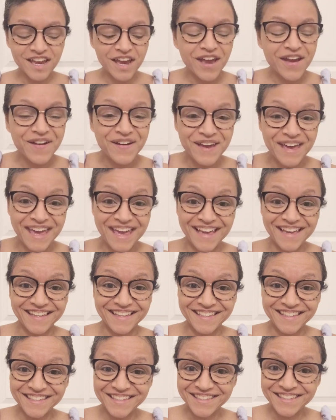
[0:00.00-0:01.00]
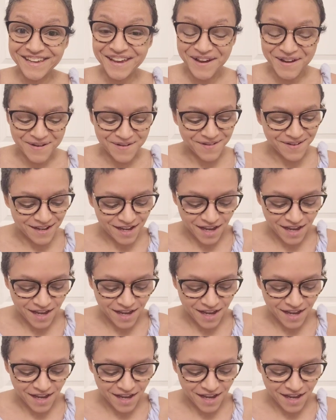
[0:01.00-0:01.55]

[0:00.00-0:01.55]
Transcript: Okay, so